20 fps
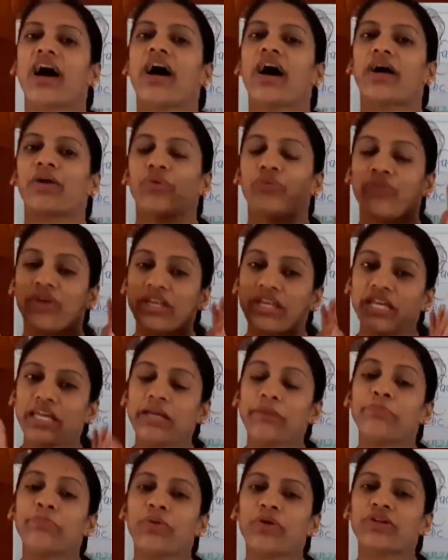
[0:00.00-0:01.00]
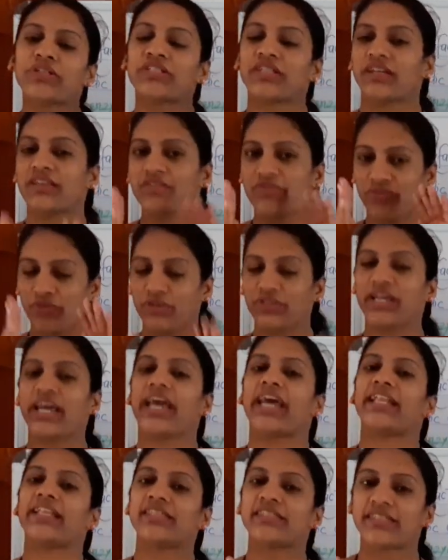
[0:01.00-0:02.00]
are very important for the
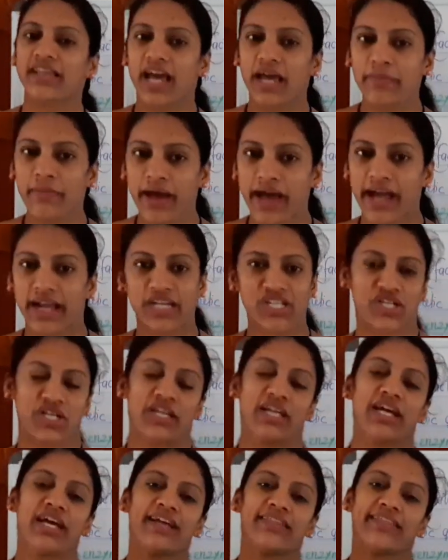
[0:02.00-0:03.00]
enzyme action,